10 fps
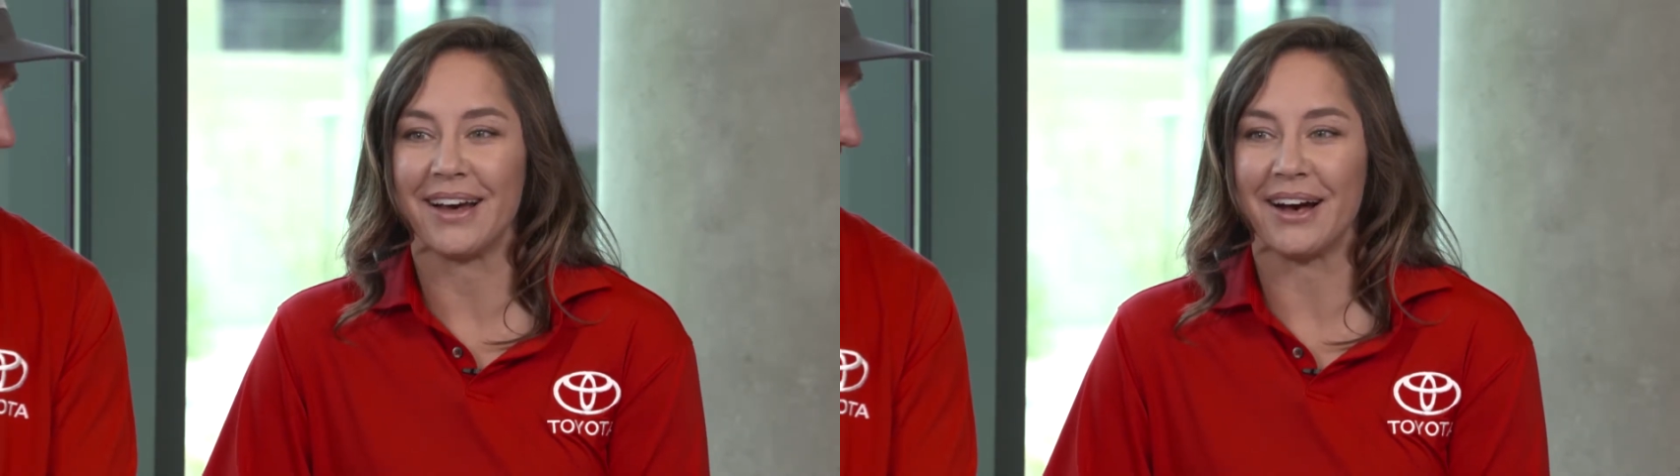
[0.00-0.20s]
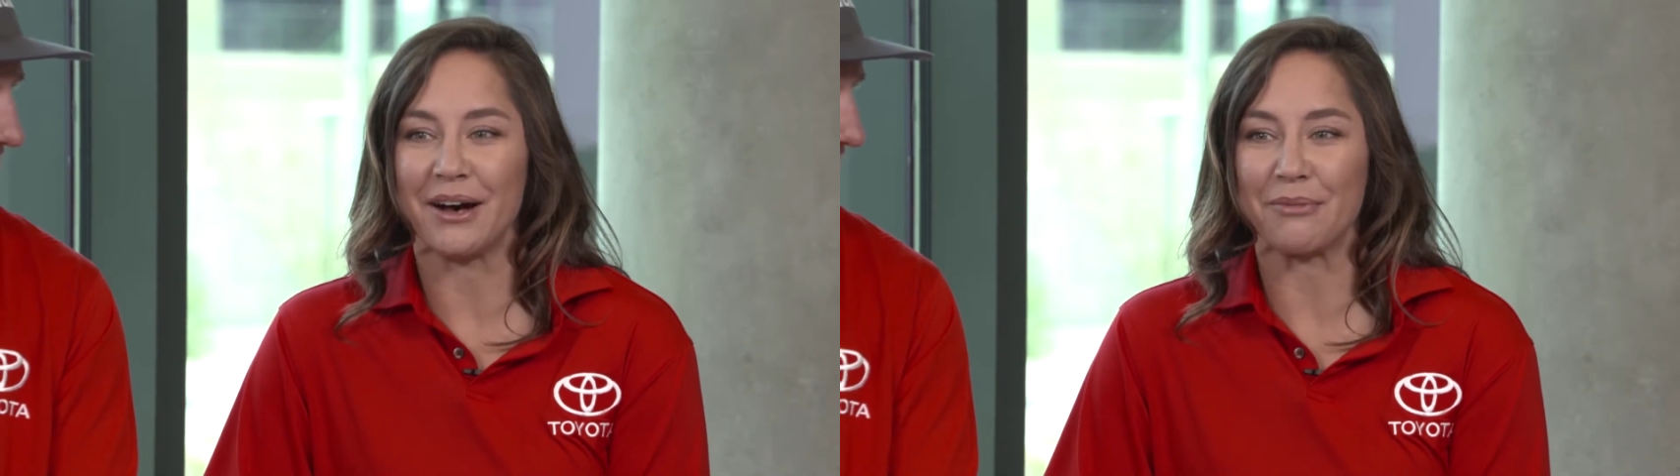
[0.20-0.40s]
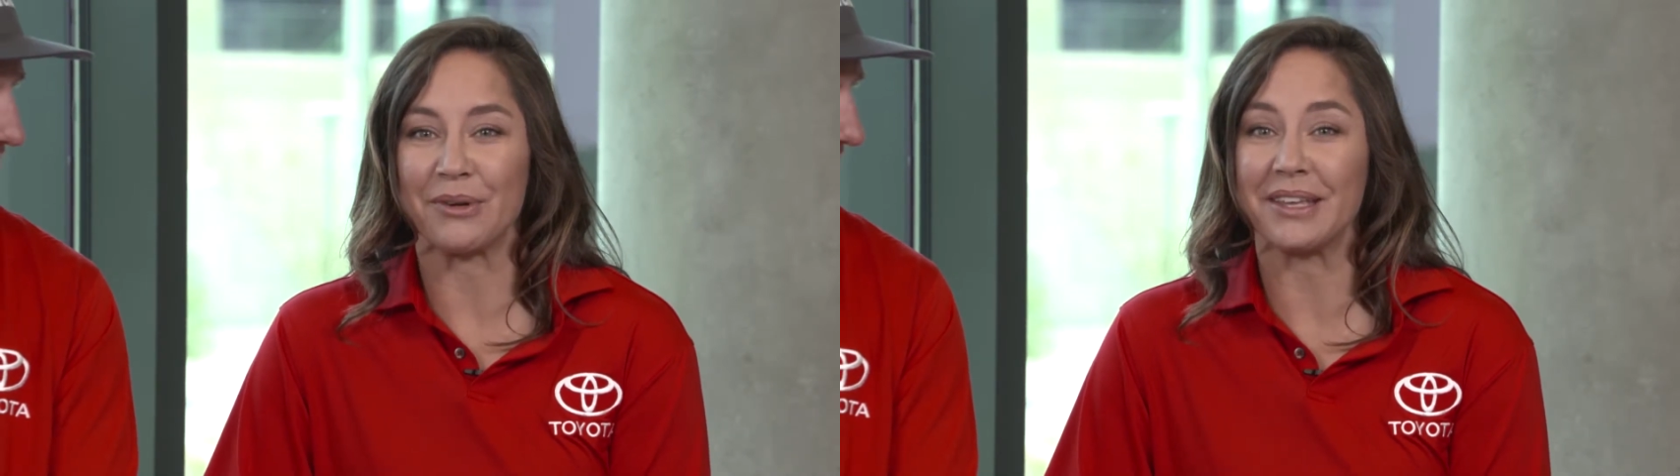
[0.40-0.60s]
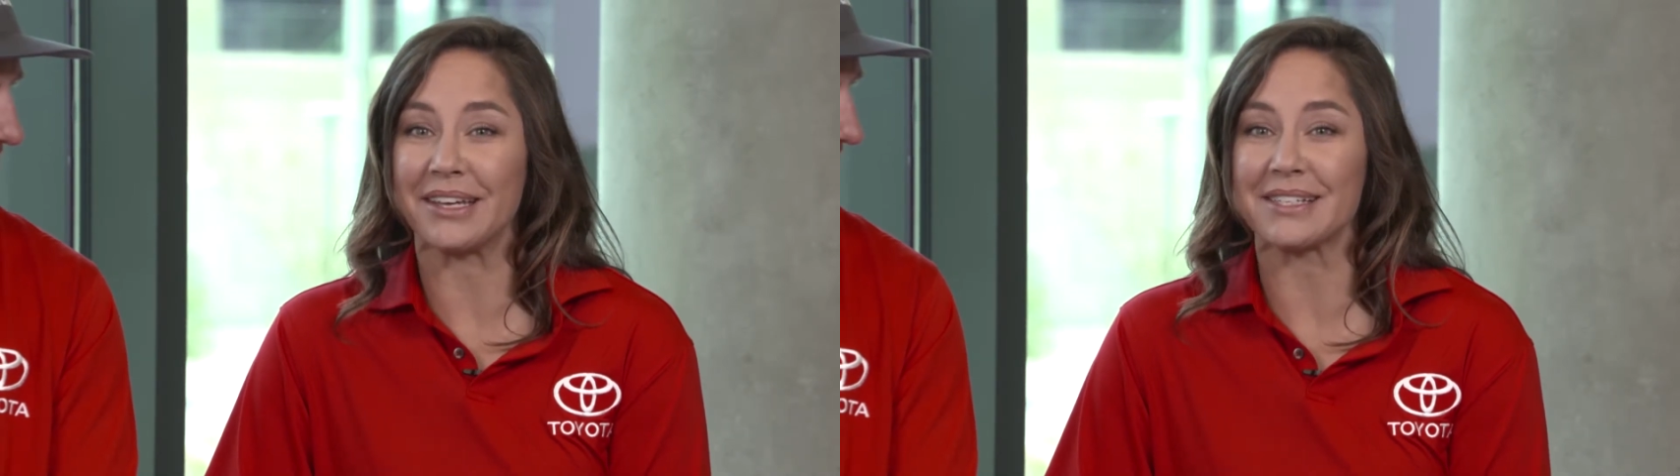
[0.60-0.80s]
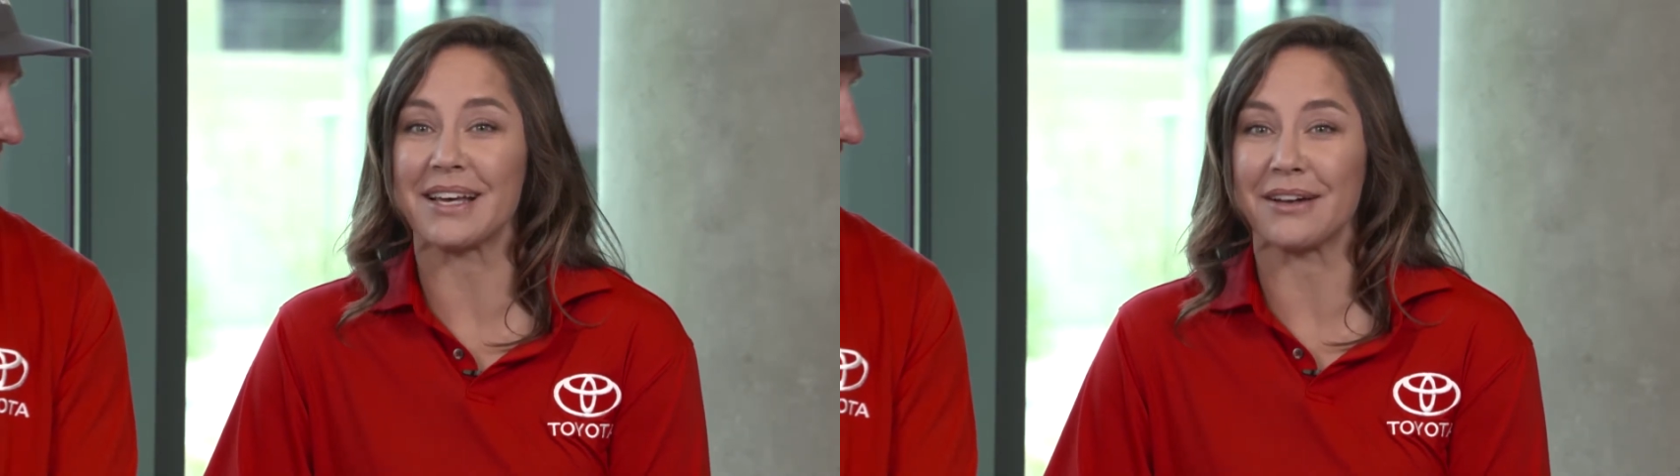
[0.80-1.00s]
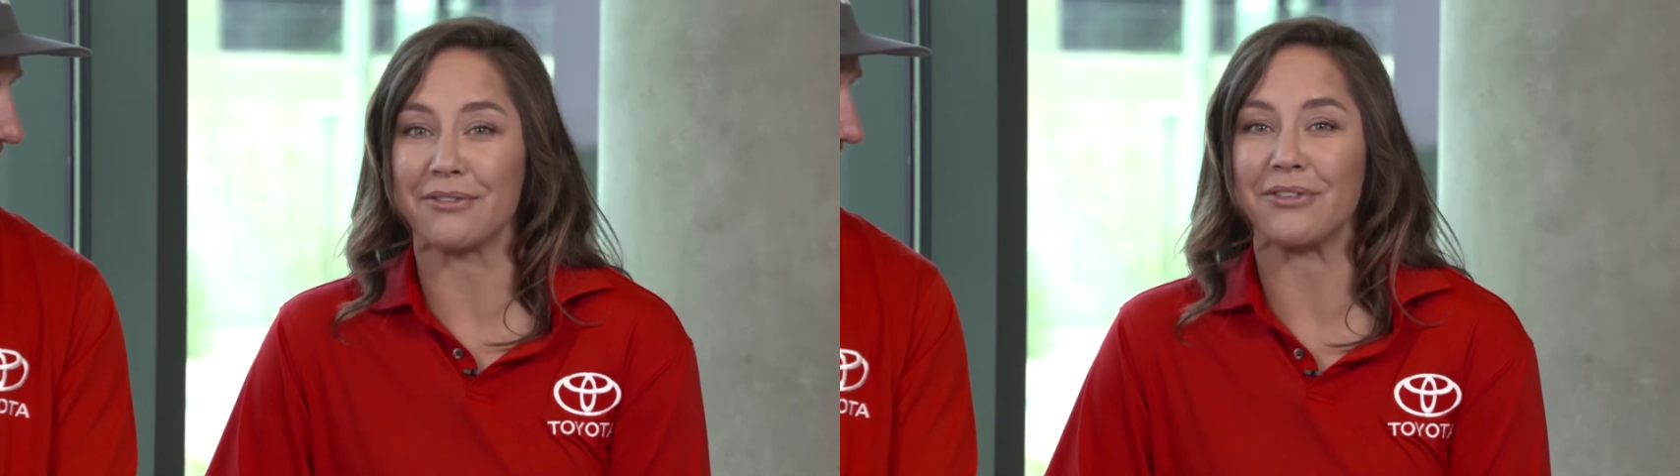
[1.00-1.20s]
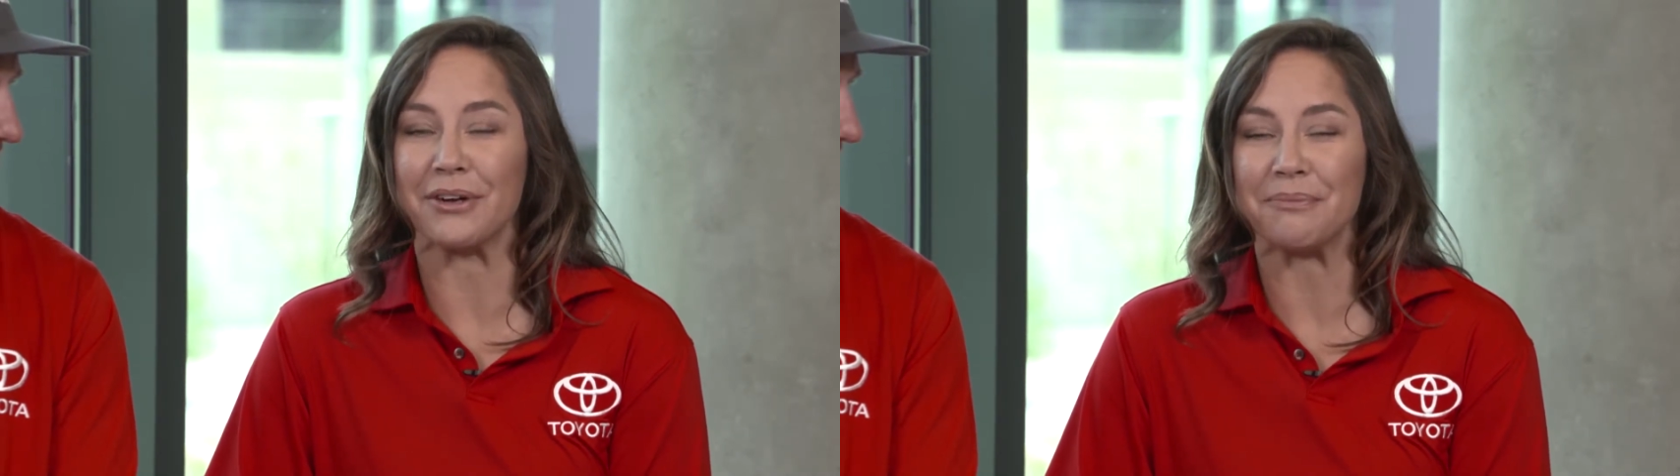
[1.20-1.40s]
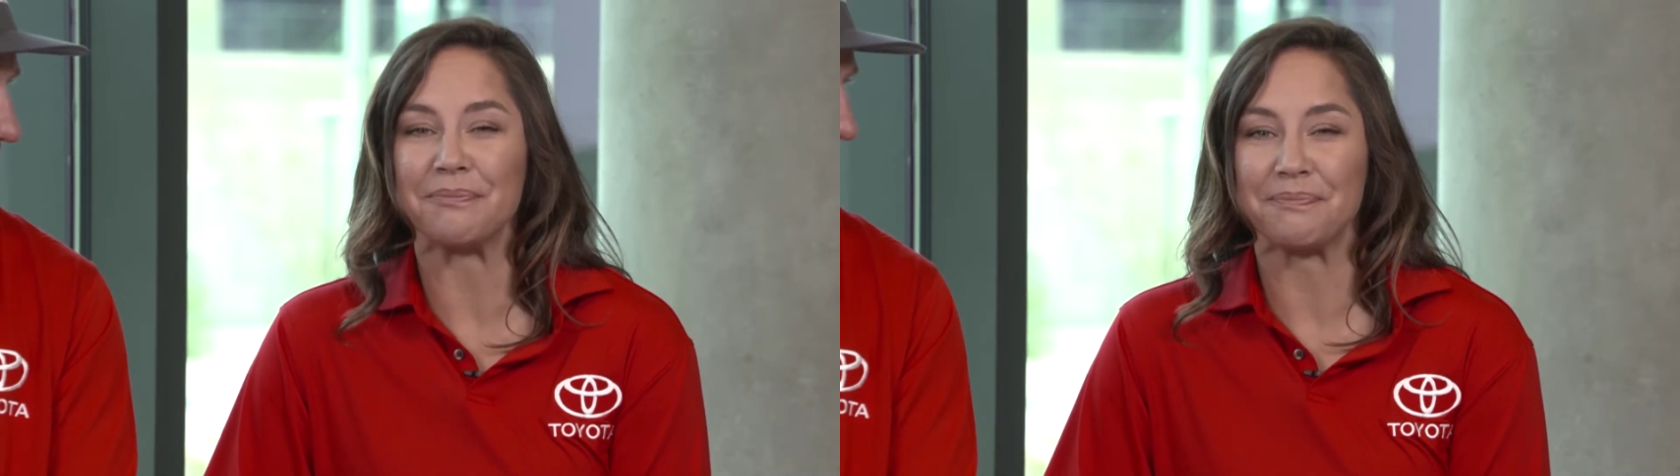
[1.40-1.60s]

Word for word: I'm really excited for it.